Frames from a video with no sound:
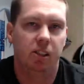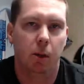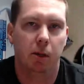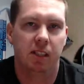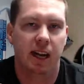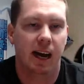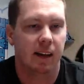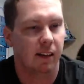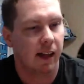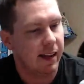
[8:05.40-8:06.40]
it's not
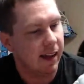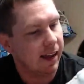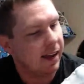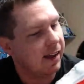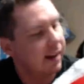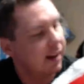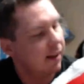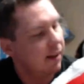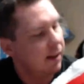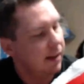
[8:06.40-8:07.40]
like a. Uh,
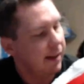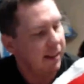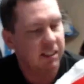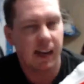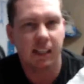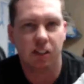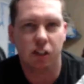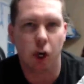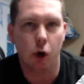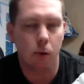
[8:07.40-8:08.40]
it's not
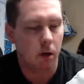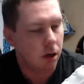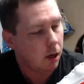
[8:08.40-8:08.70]
sewn,